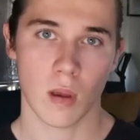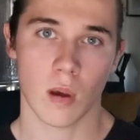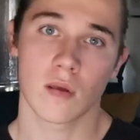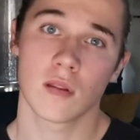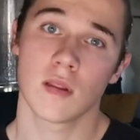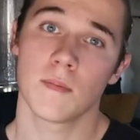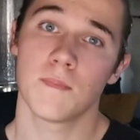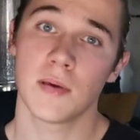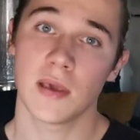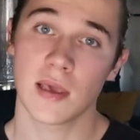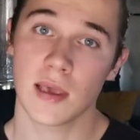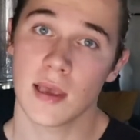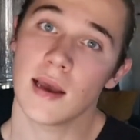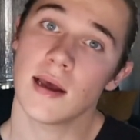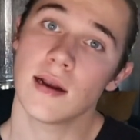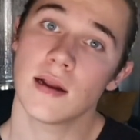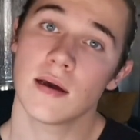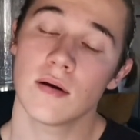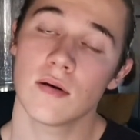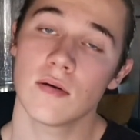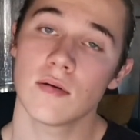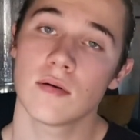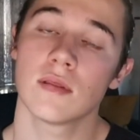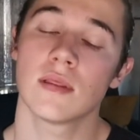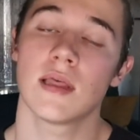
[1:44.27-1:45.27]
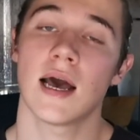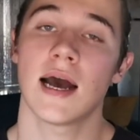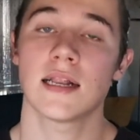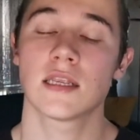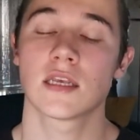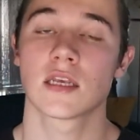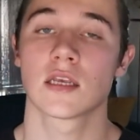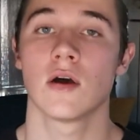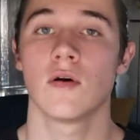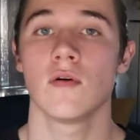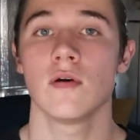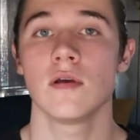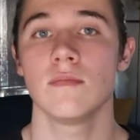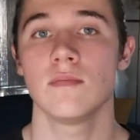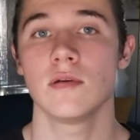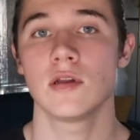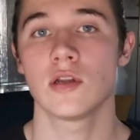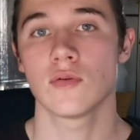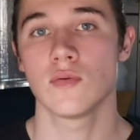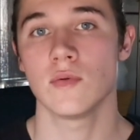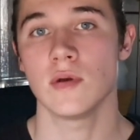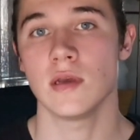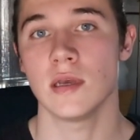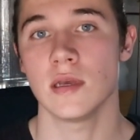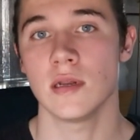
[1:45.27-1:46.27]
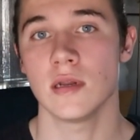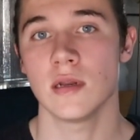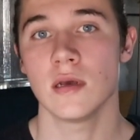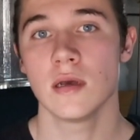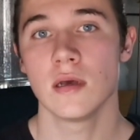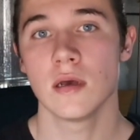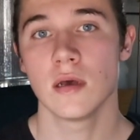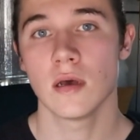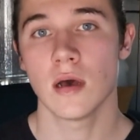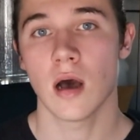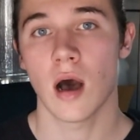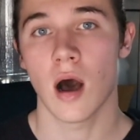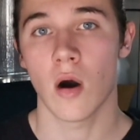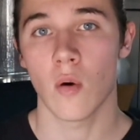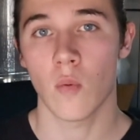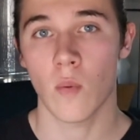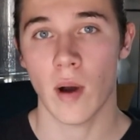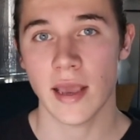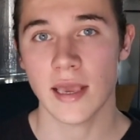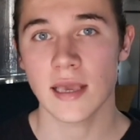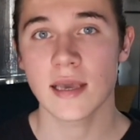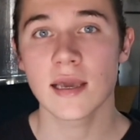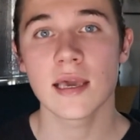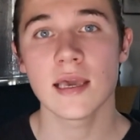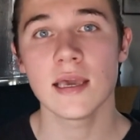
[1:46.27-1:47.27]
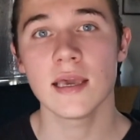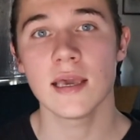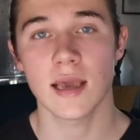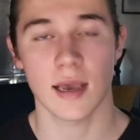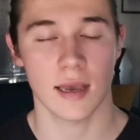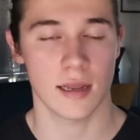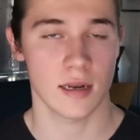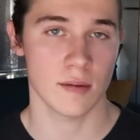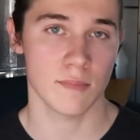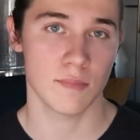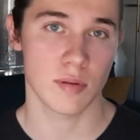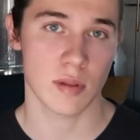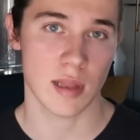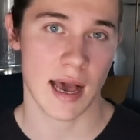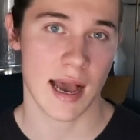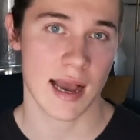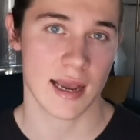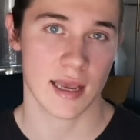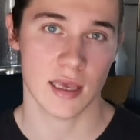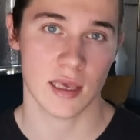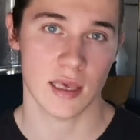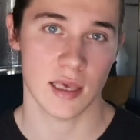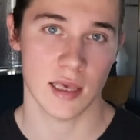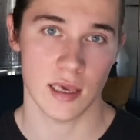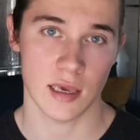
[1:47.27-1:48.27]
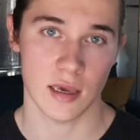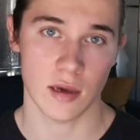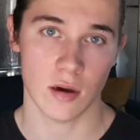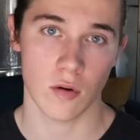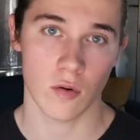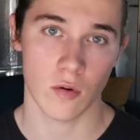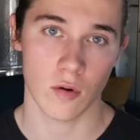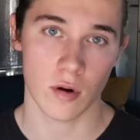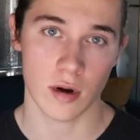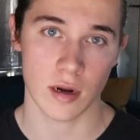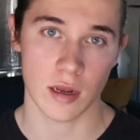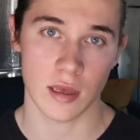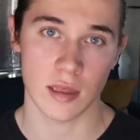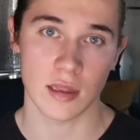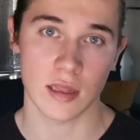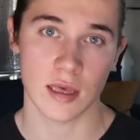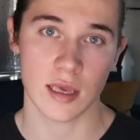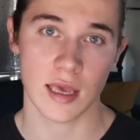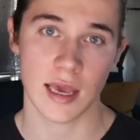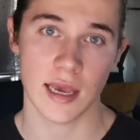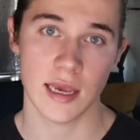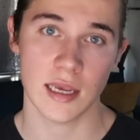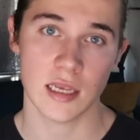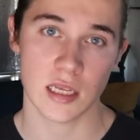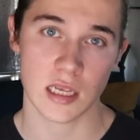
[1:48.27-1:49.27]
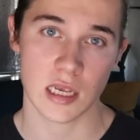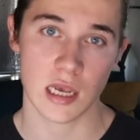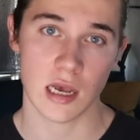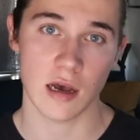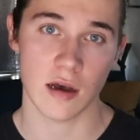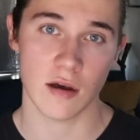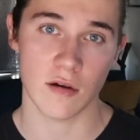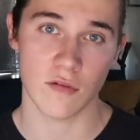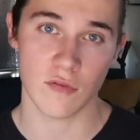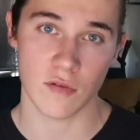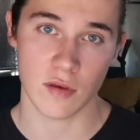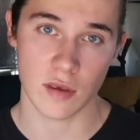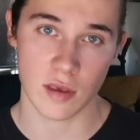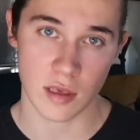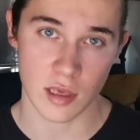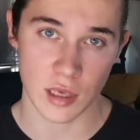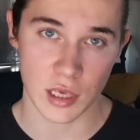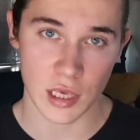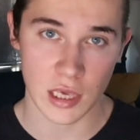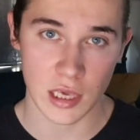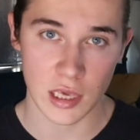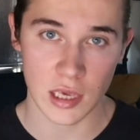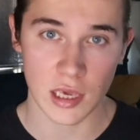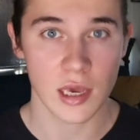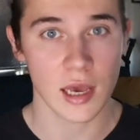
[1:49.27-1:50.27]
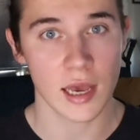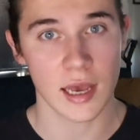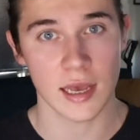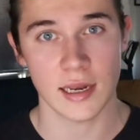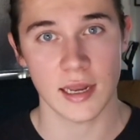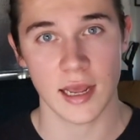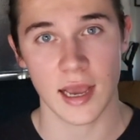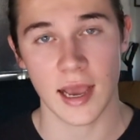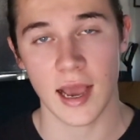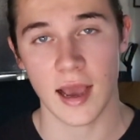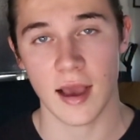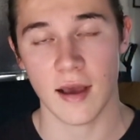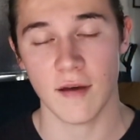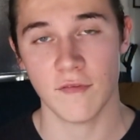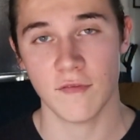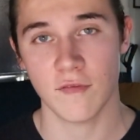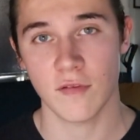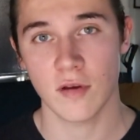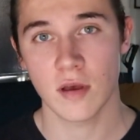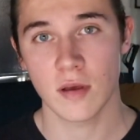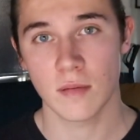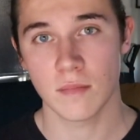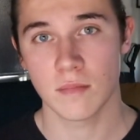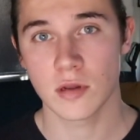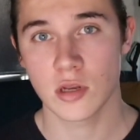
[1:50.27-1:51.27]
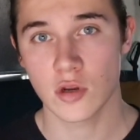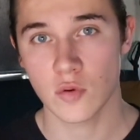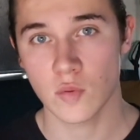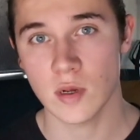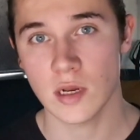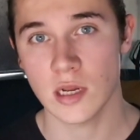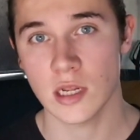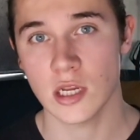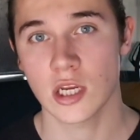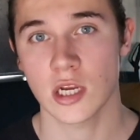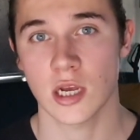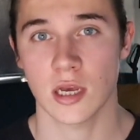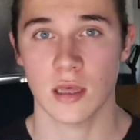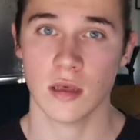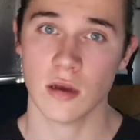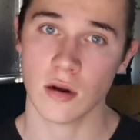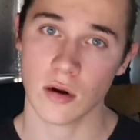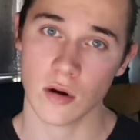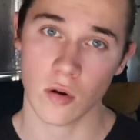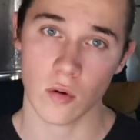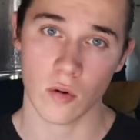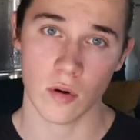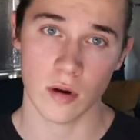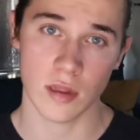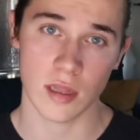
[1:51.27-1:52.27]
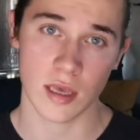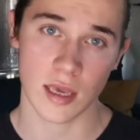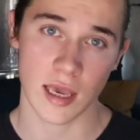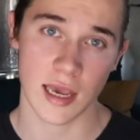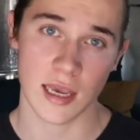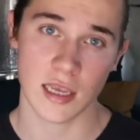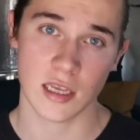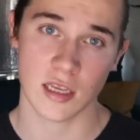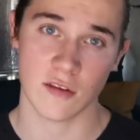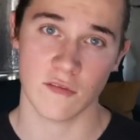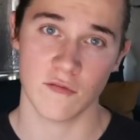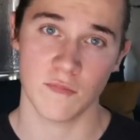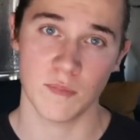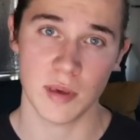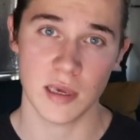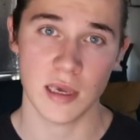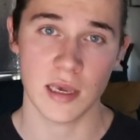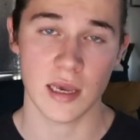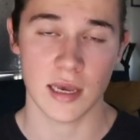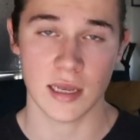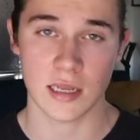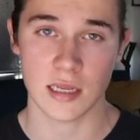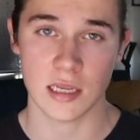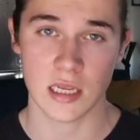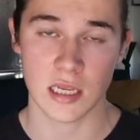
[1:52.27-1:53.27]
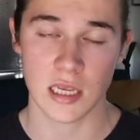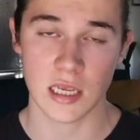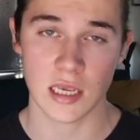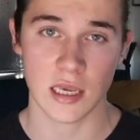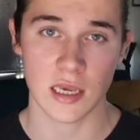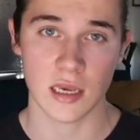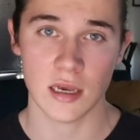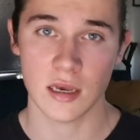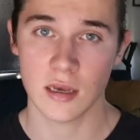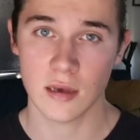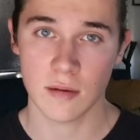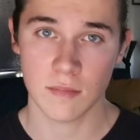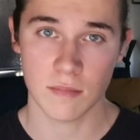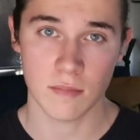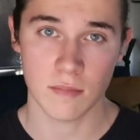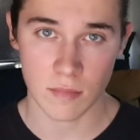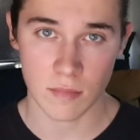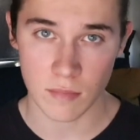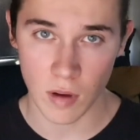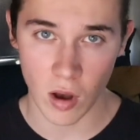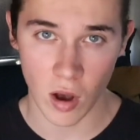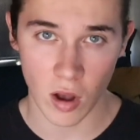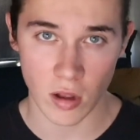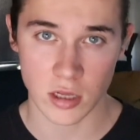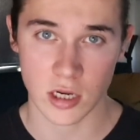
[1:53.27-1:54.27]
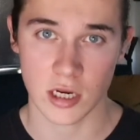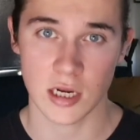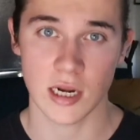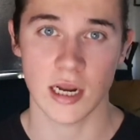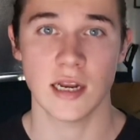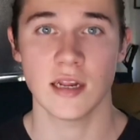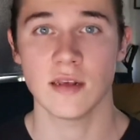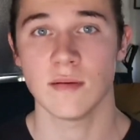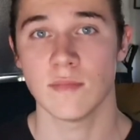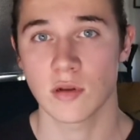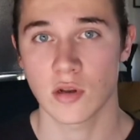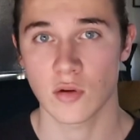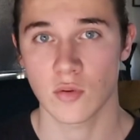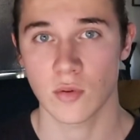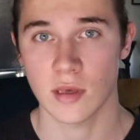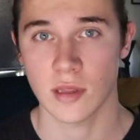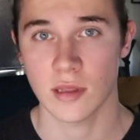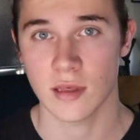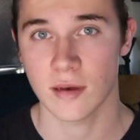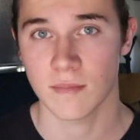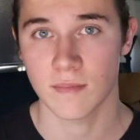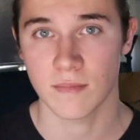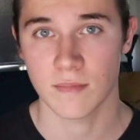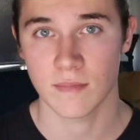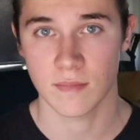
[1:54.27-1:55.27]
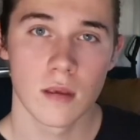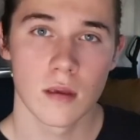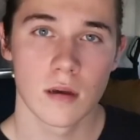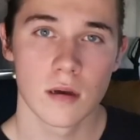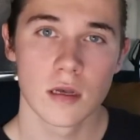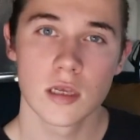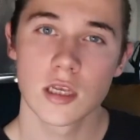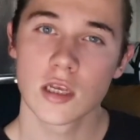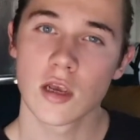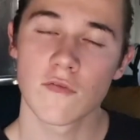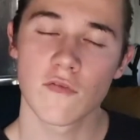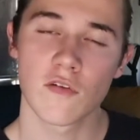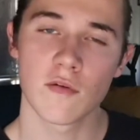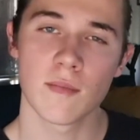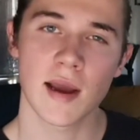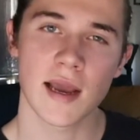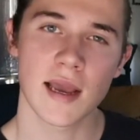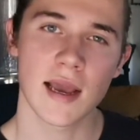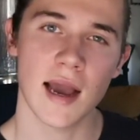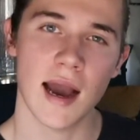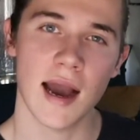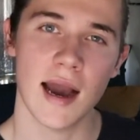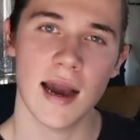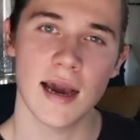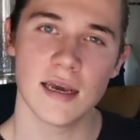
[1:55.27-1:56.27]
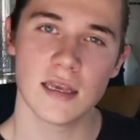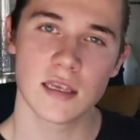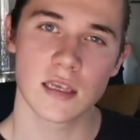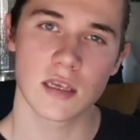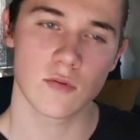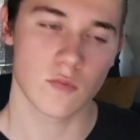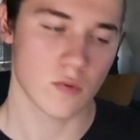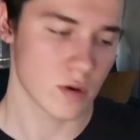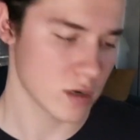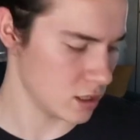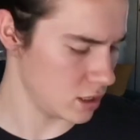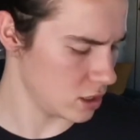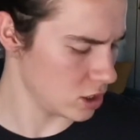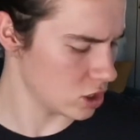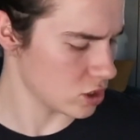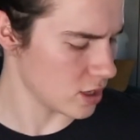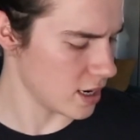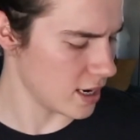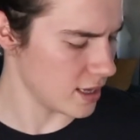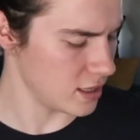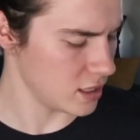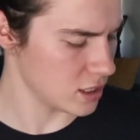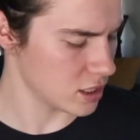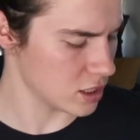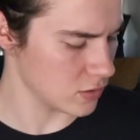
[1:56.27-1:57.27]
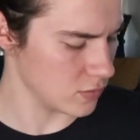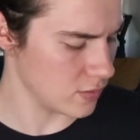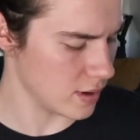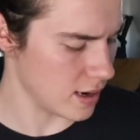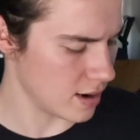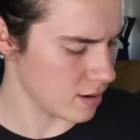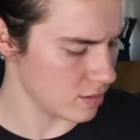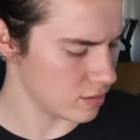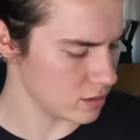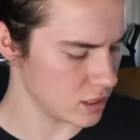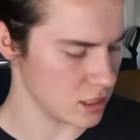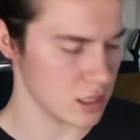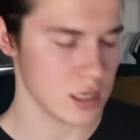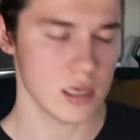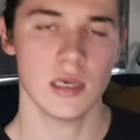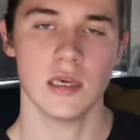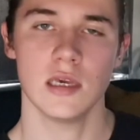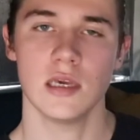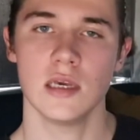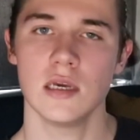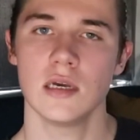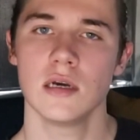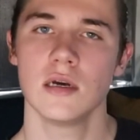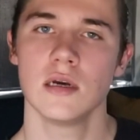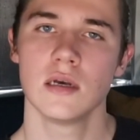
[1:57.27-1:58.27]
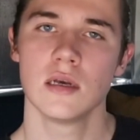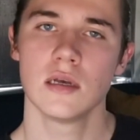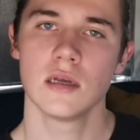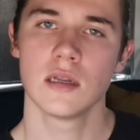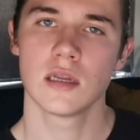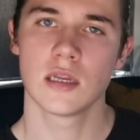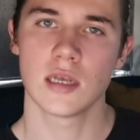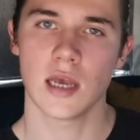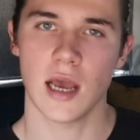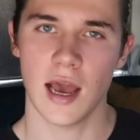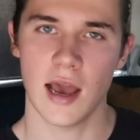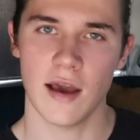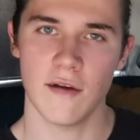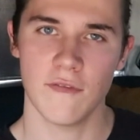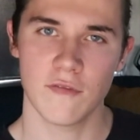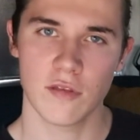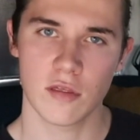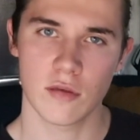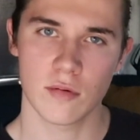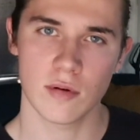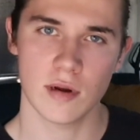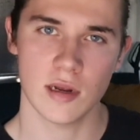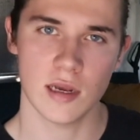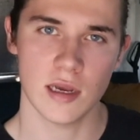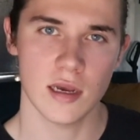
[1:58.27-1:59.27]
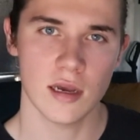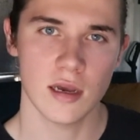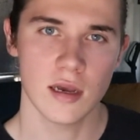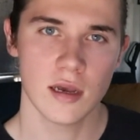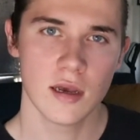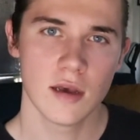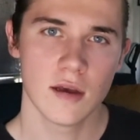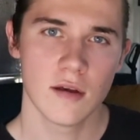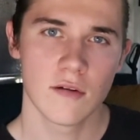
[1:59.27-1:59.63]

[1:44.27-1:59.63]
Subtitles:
On the piano, that's going between a white key and a black key, or in the case of E and F, between each other, or in the case of B and C, alternating between them. So for my guys, we're going to try this around E to F3.